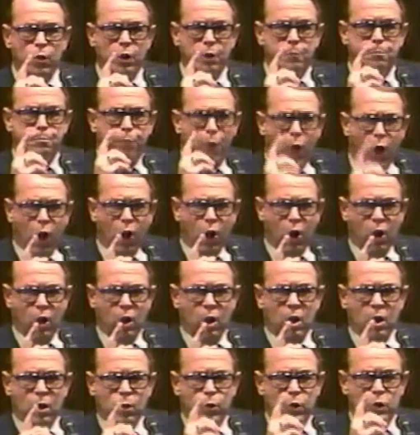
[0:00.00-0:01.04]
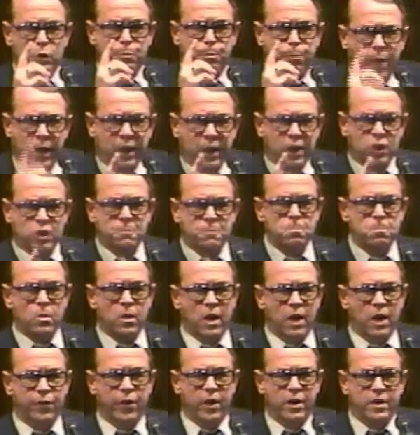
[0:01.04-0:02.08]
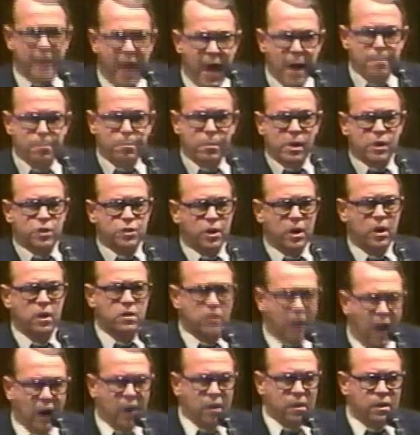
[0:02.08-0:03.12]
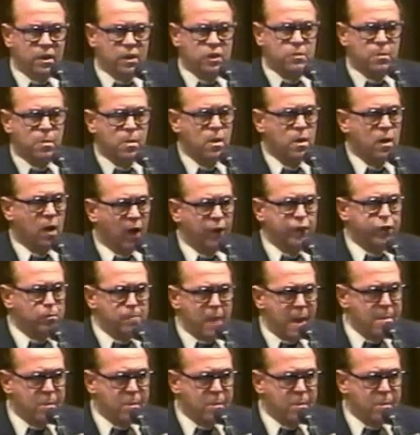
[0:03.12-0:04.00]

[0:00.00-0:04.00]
when Paul was placed in the dampness and darkness of the